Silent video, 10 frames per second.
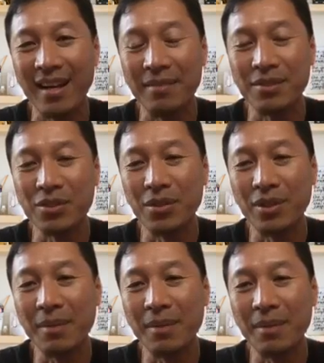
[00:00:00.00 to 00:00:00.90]

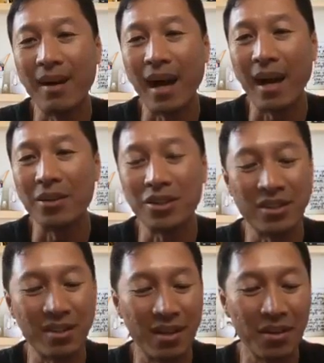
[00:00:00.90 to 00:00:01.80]
story about how she
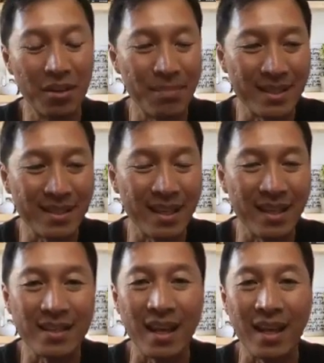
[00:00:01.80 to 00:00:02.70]
started her
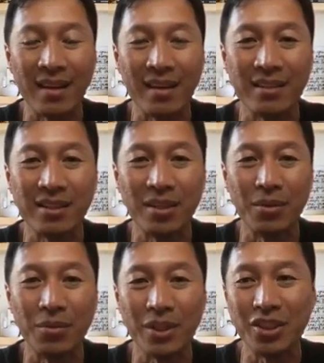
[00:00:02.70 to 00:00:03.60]
business and also
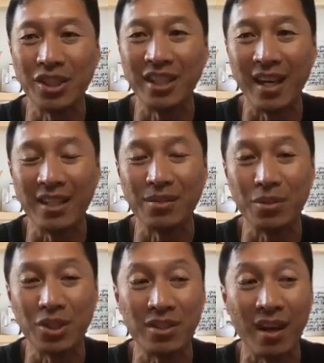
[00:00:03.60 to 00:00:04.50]
what she does,
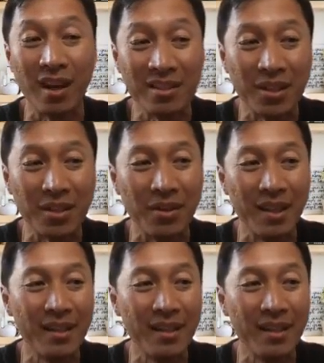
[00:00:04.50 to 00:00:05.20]
which is also